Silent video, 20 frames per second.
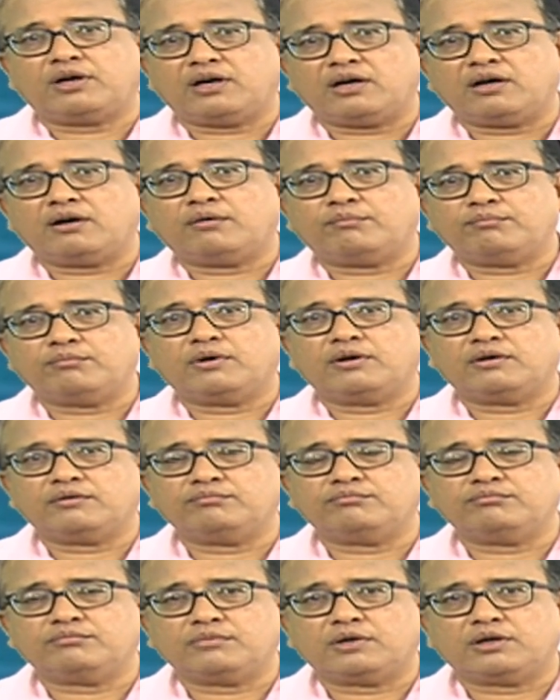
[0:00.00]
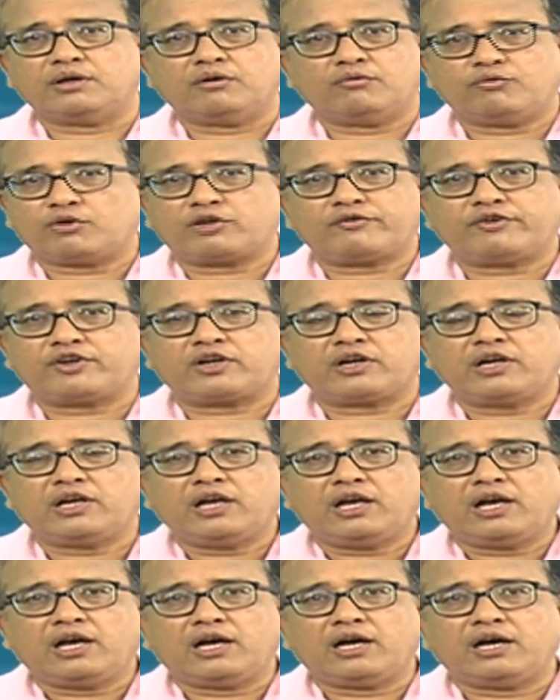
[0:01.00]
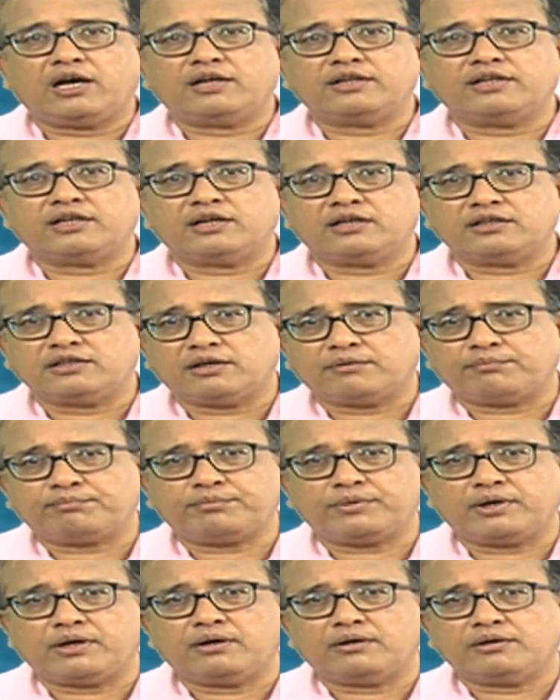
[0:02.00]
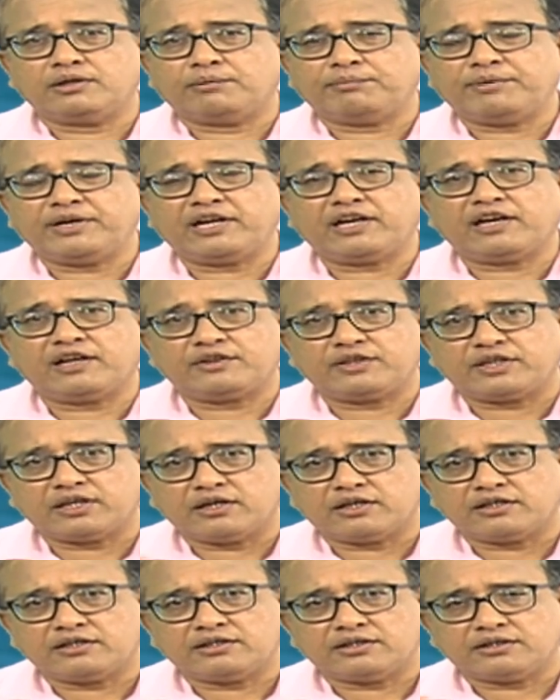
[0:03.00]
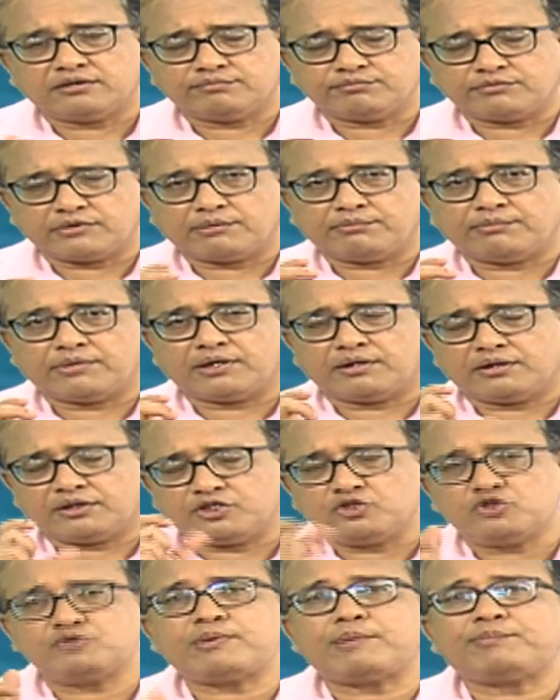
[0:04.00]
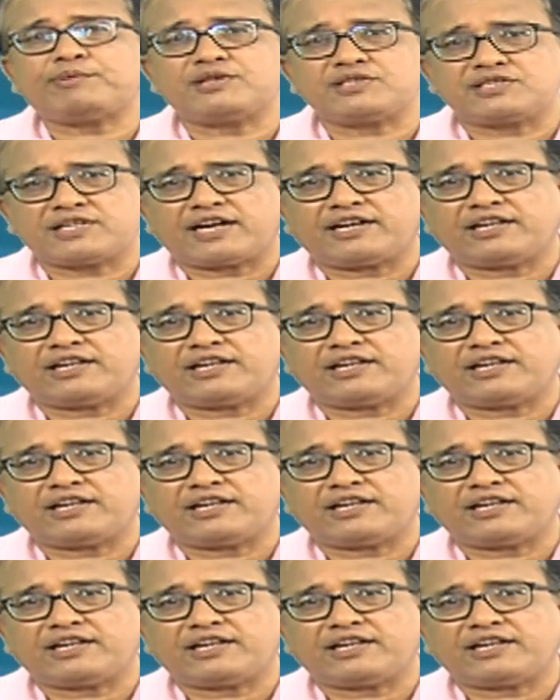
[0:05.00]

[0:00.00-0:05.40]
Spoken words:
whatever the media, the newspapers that they manufacture,